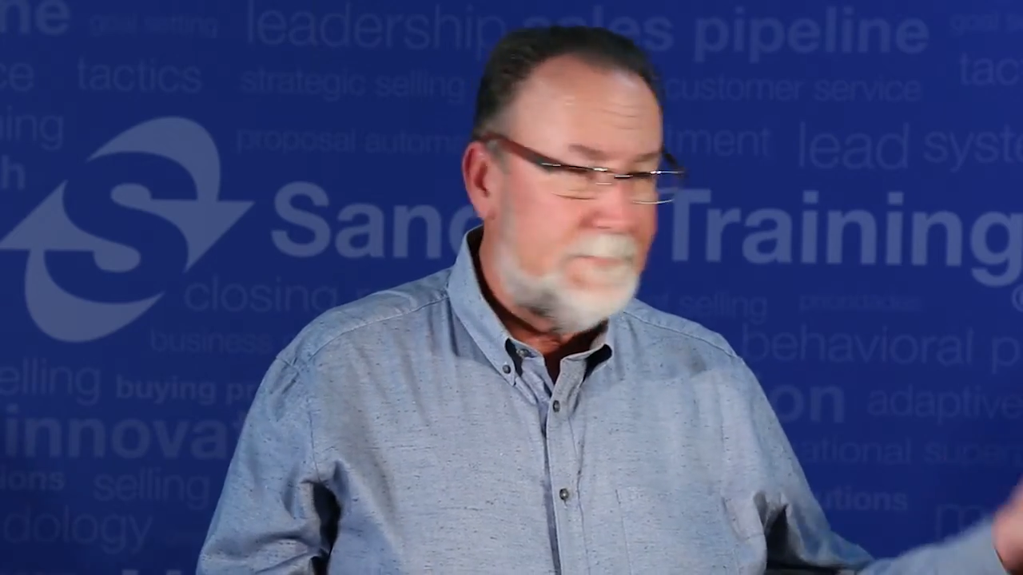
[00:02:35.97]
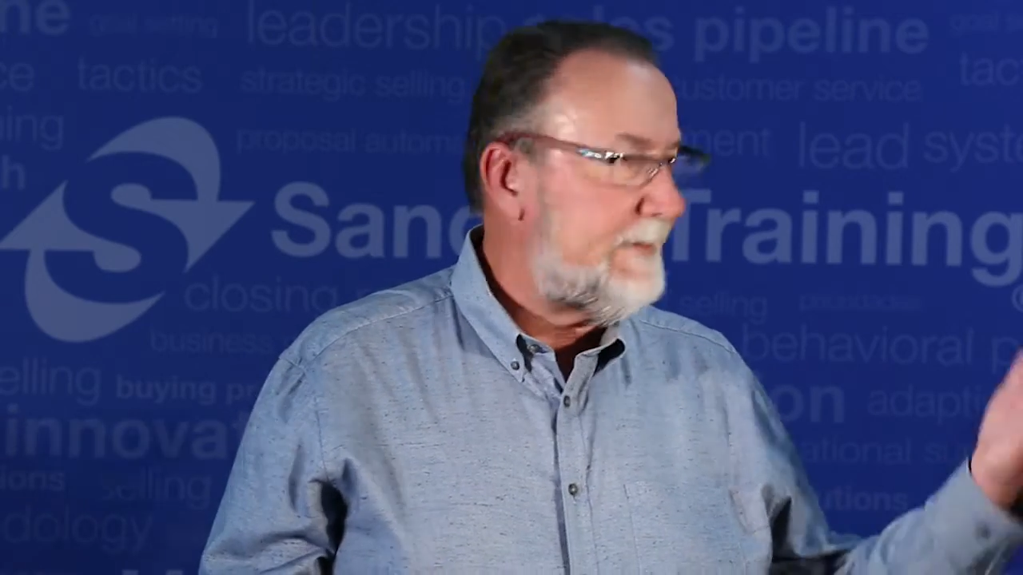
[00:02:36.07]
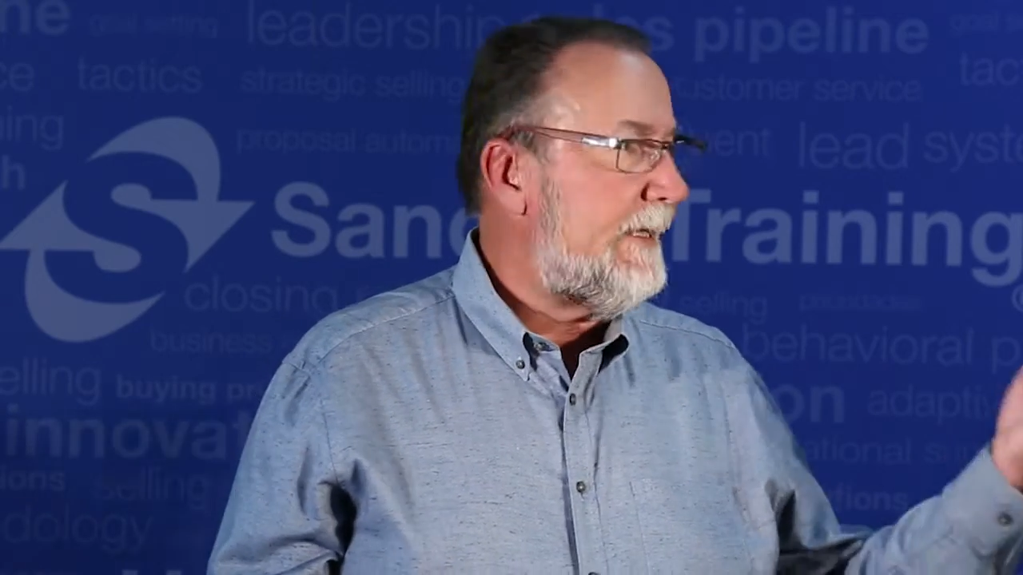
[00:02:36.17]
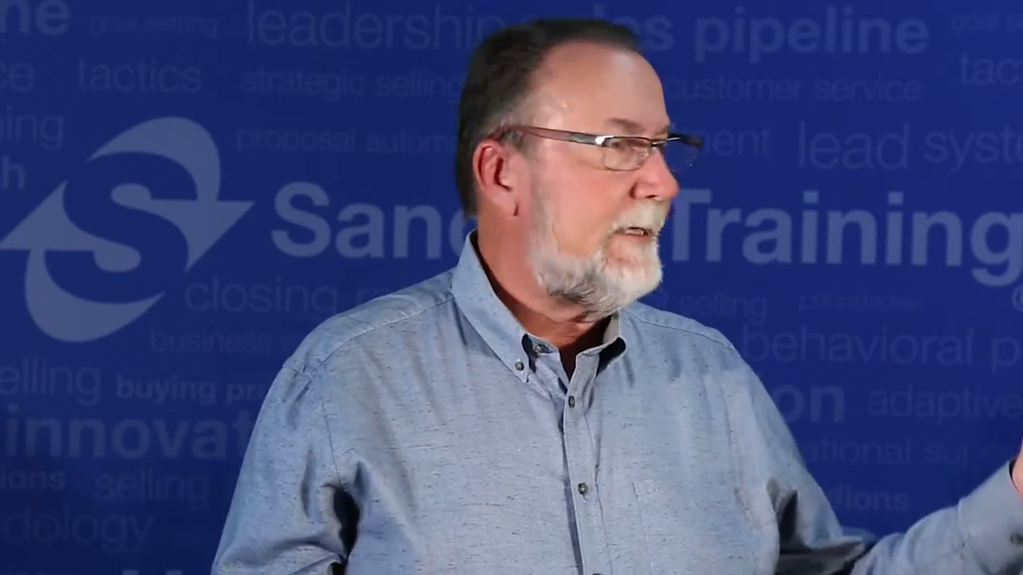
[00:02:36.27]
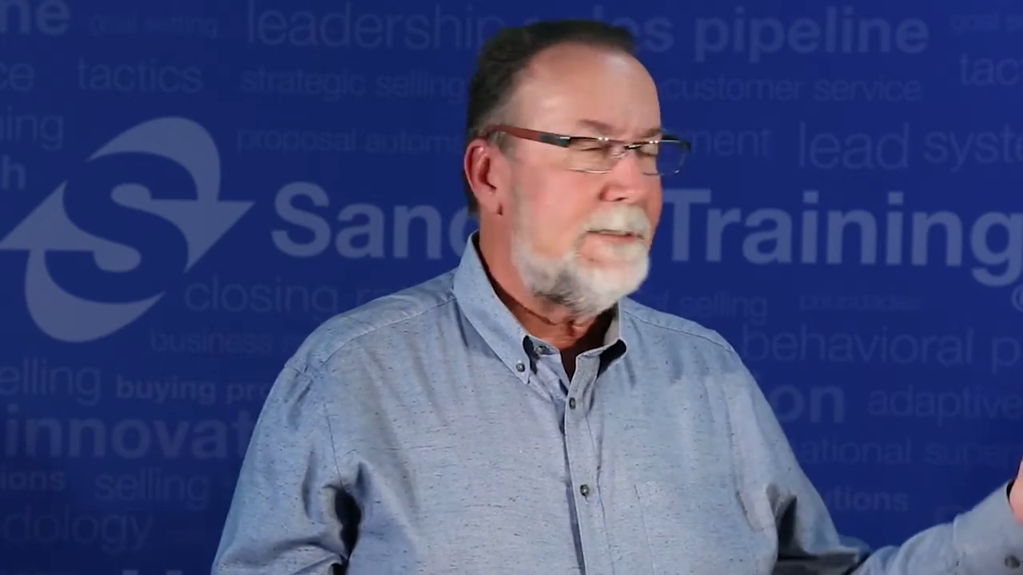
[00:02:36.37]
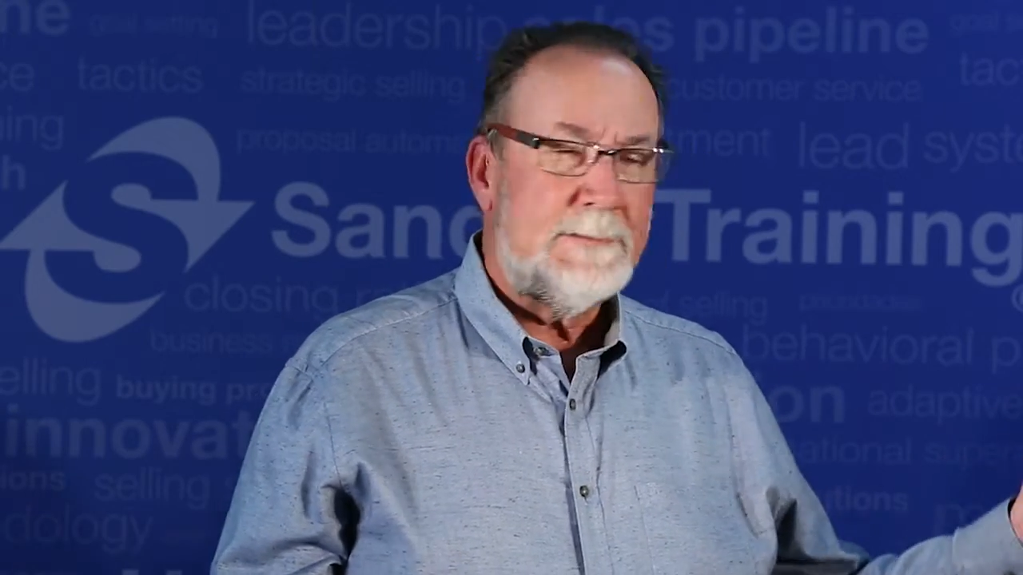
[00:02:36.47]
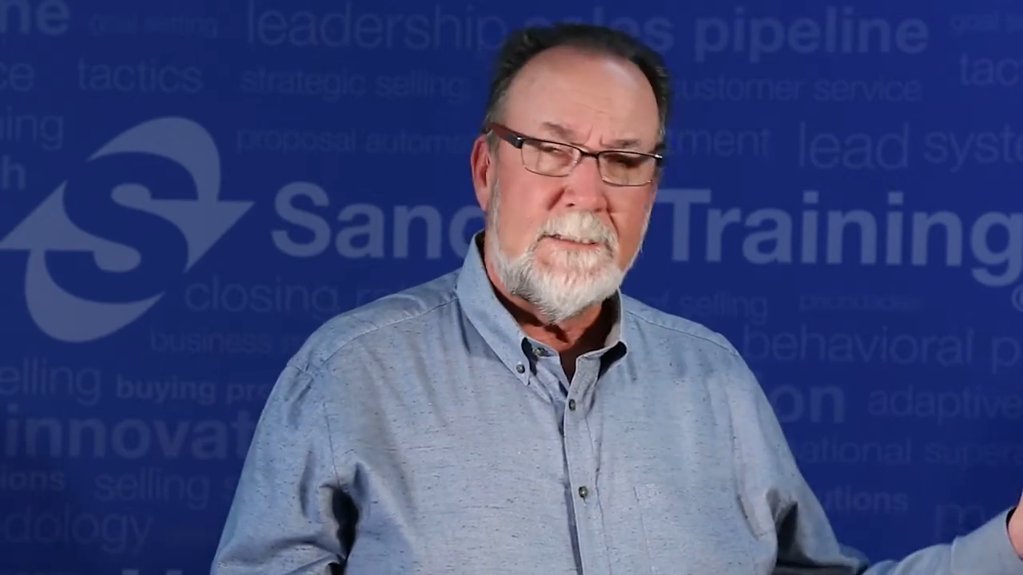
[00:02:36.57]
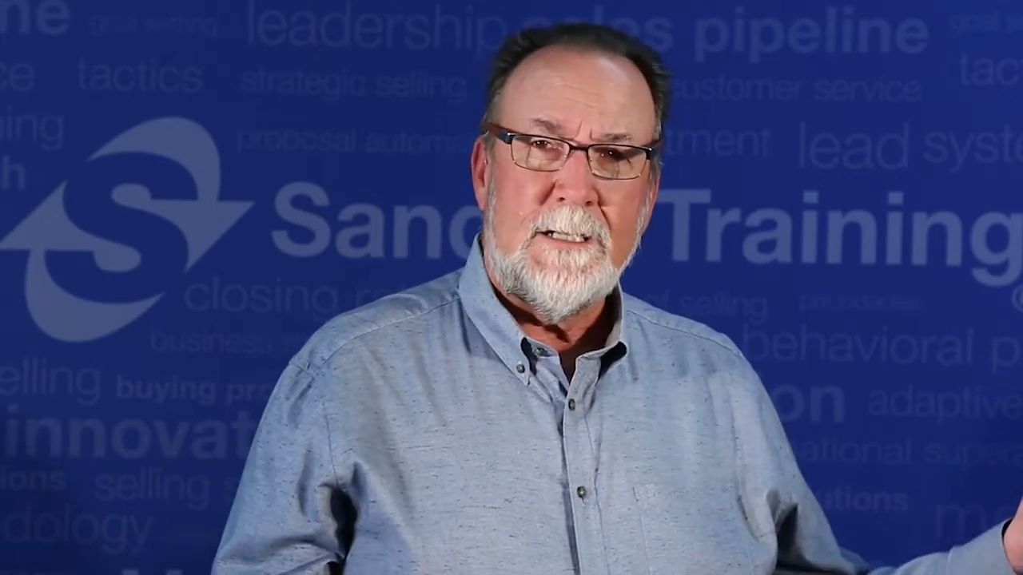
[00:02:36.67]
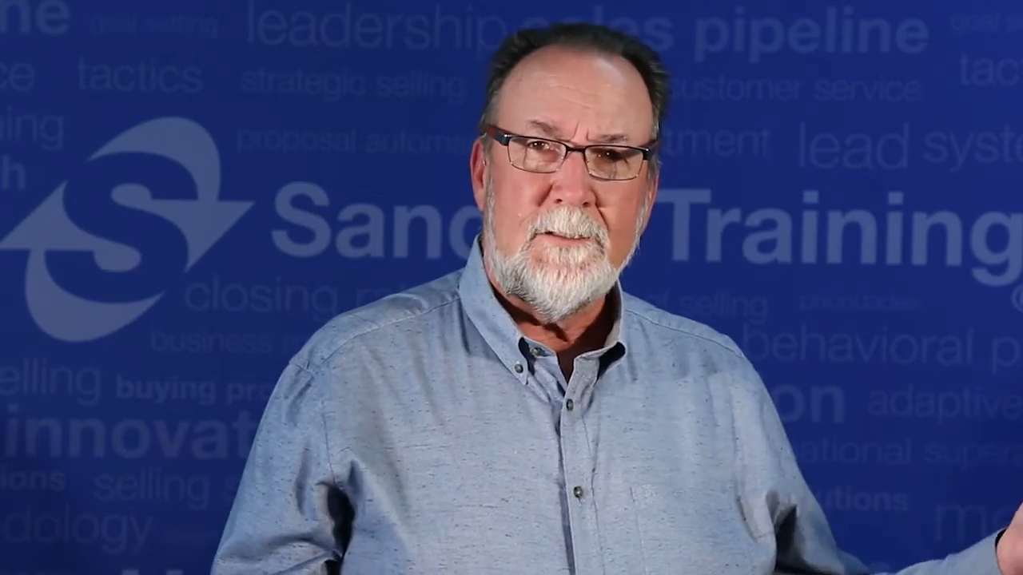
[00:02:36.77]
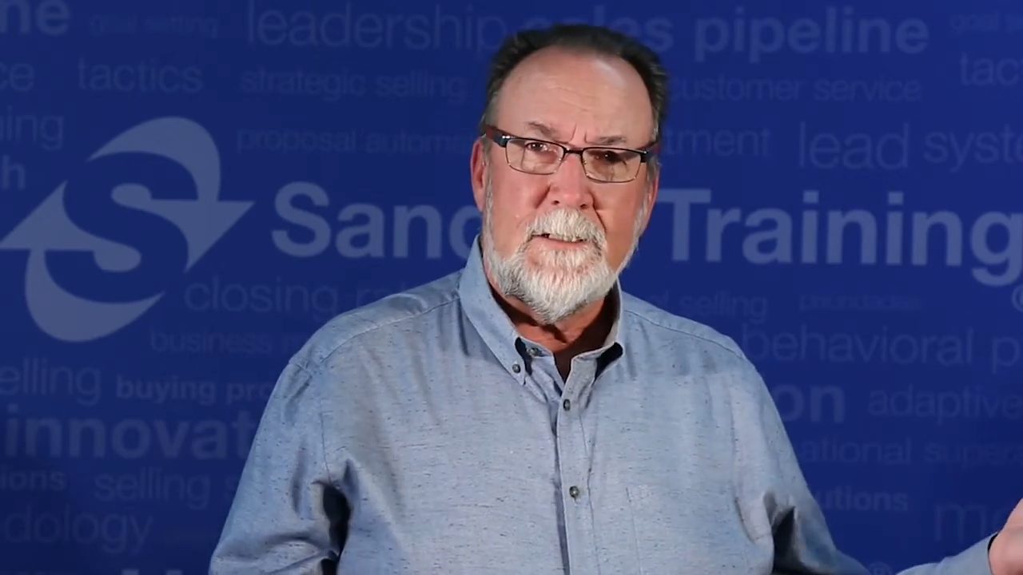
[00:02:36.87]
dings and
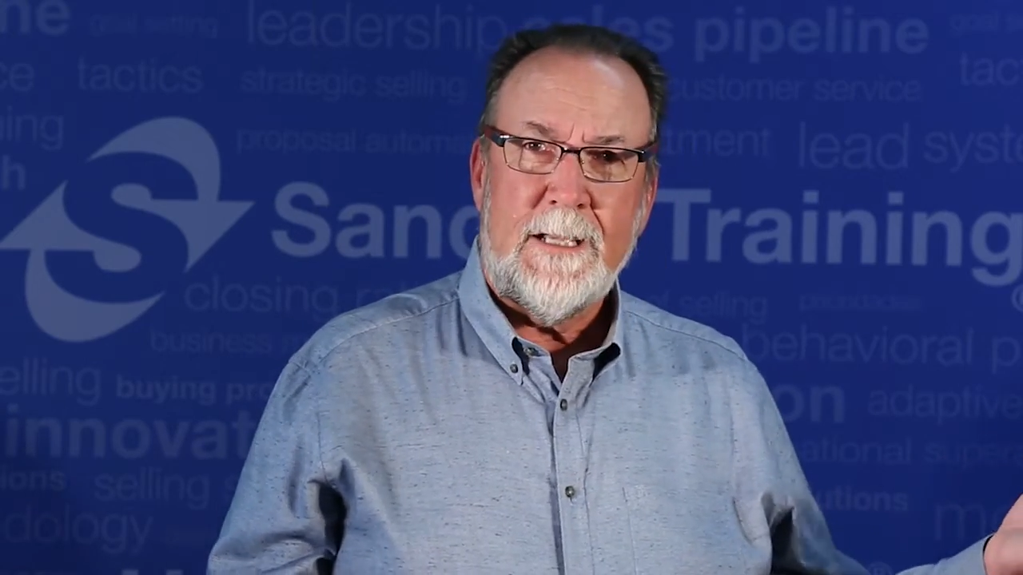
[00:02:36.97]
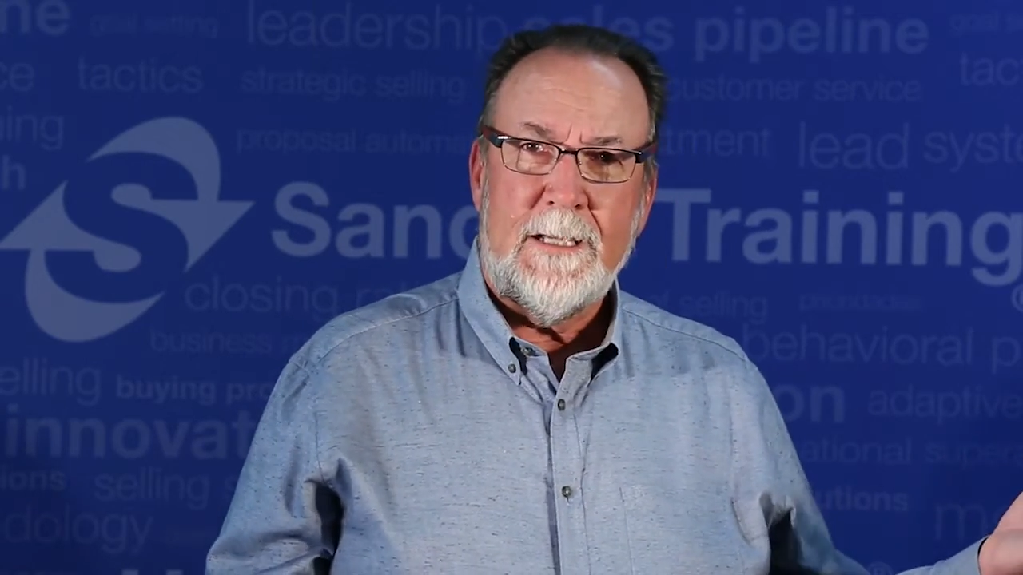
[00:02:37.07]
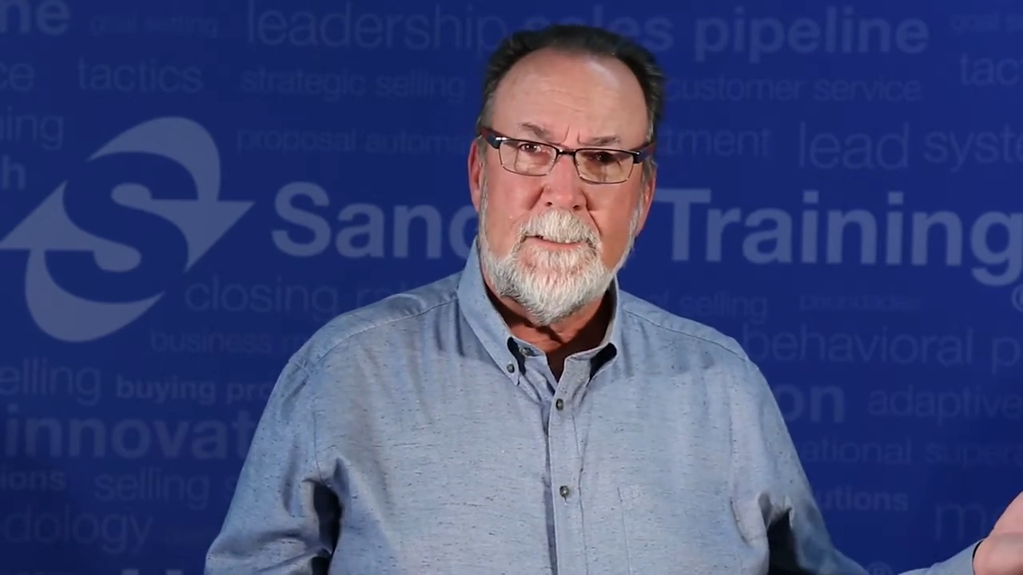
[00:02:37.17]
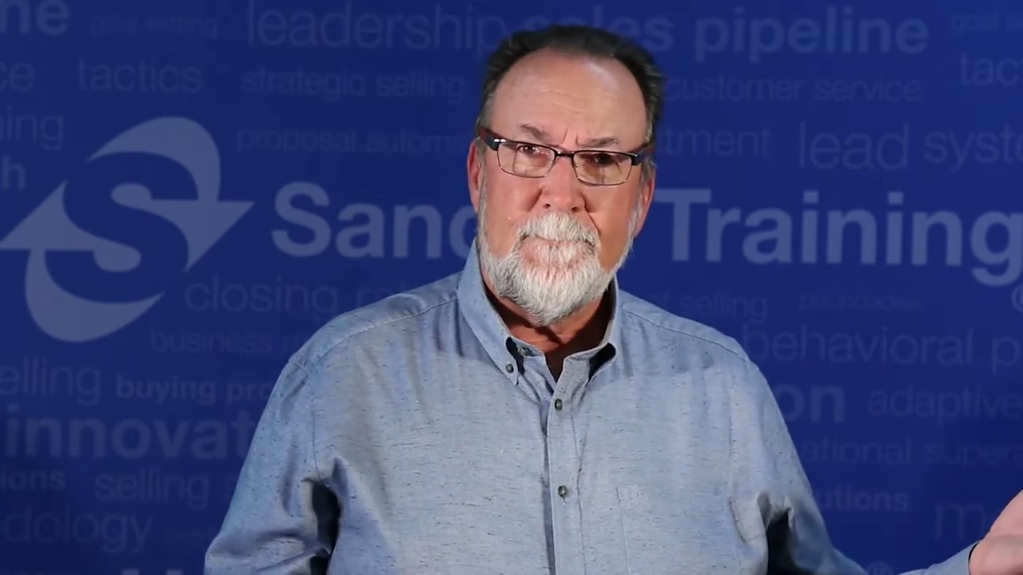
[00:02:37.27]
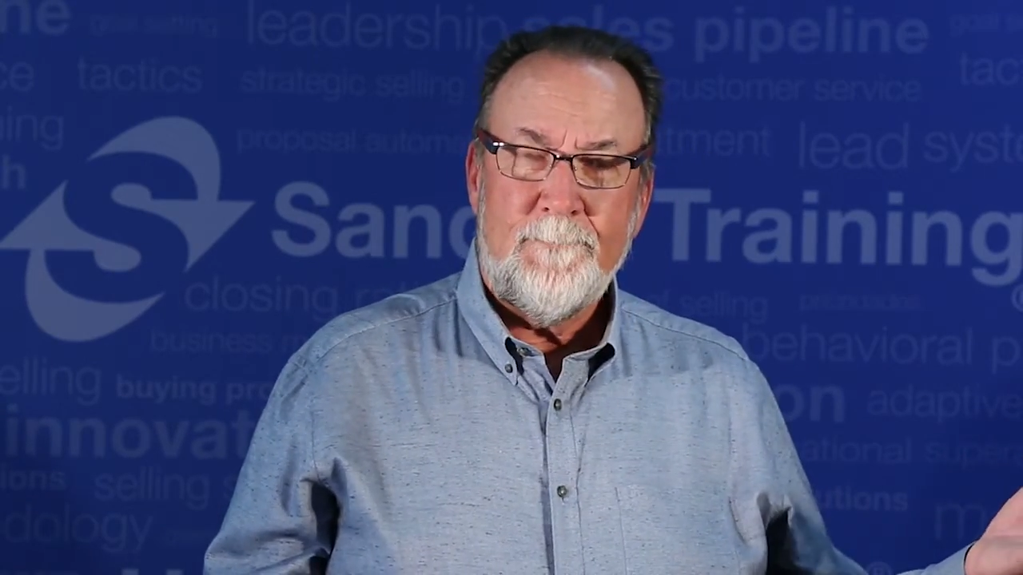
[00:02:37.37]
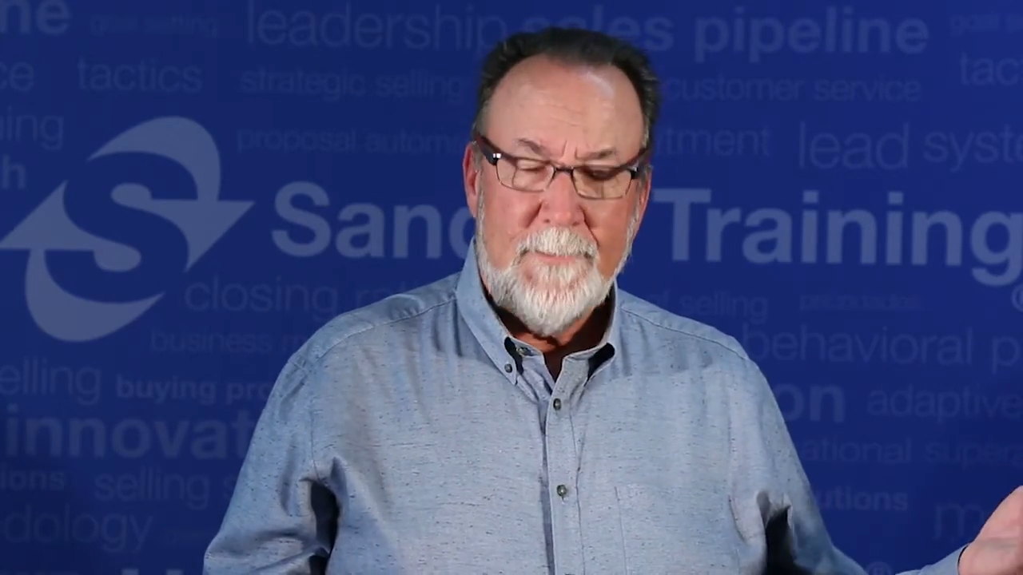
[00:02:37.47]
I look at it,